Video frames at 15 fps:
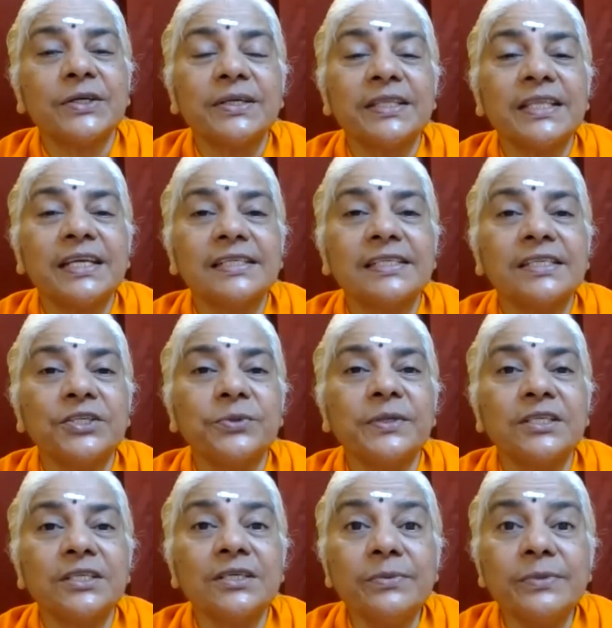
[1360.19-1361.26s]
or that
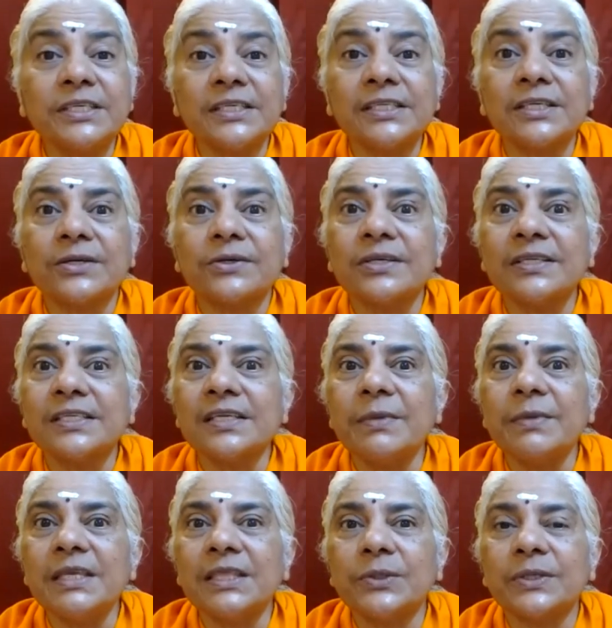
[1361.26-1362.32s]
situation which is causing
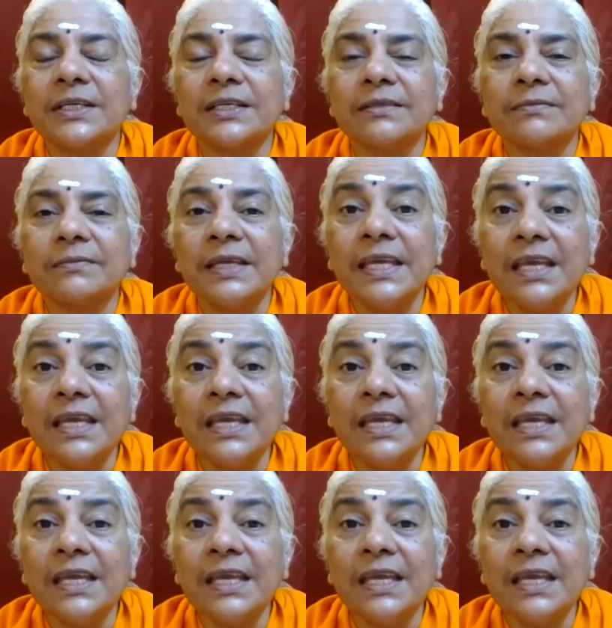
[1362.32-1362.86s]
me dukkham,